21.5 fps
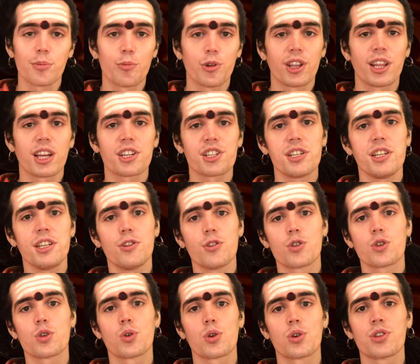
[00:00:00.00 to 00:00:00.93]
but actually
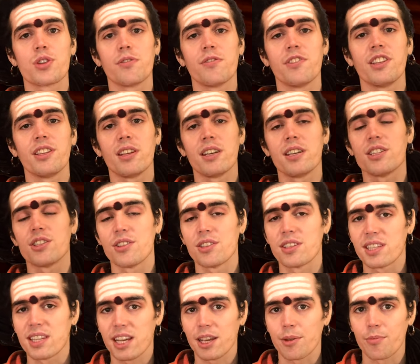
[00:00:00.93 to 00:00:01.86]
the source of it is the
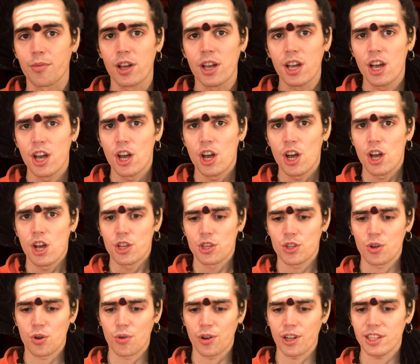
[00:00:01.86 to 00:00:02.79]
same.
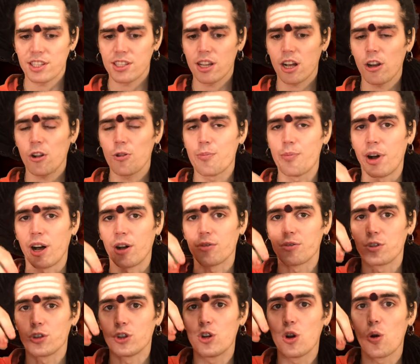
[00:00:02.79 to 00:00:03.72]
So it's all
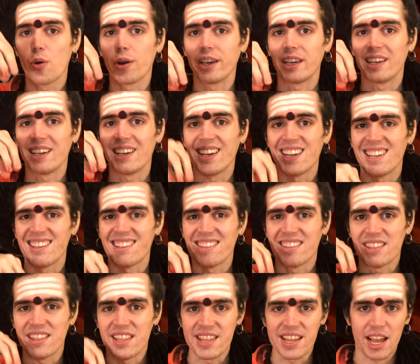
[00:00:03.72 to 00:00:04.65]
about going
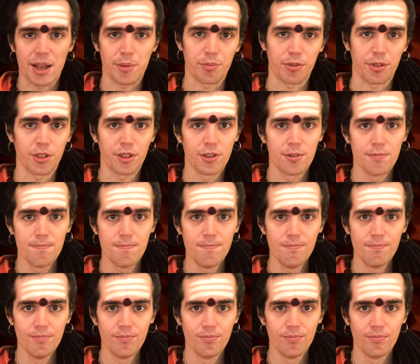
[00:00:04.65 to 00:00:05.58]
in depth.
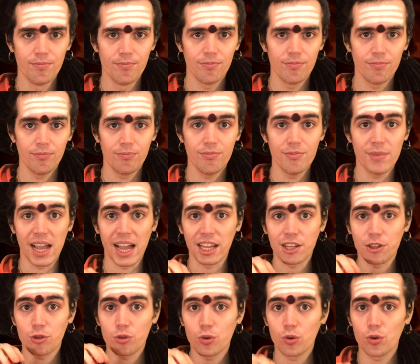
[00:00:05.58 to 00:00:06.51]

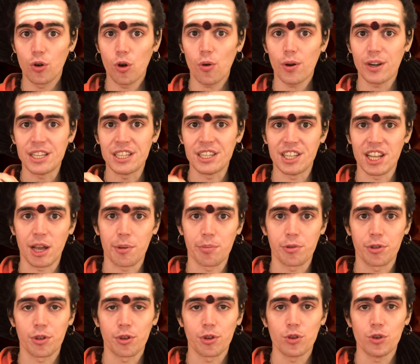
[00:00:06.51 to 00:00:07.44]
And to go in
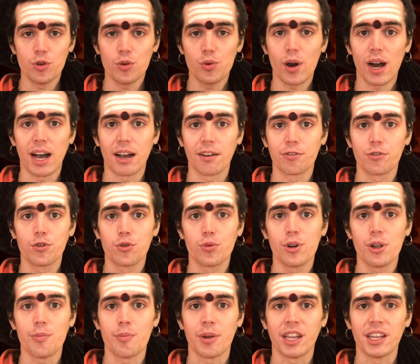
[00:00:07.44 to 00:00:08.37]
depth, you have to
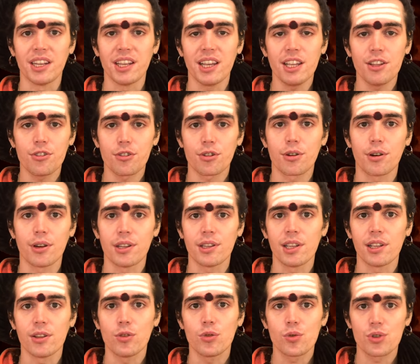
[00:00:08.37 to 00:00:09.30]
remain
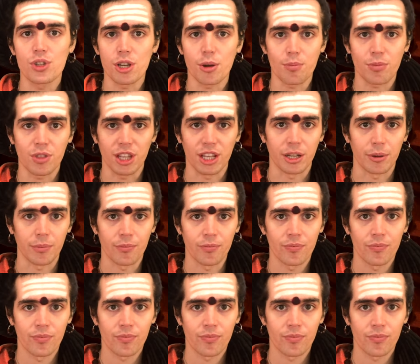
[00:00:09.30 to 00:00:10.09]
integrated to something.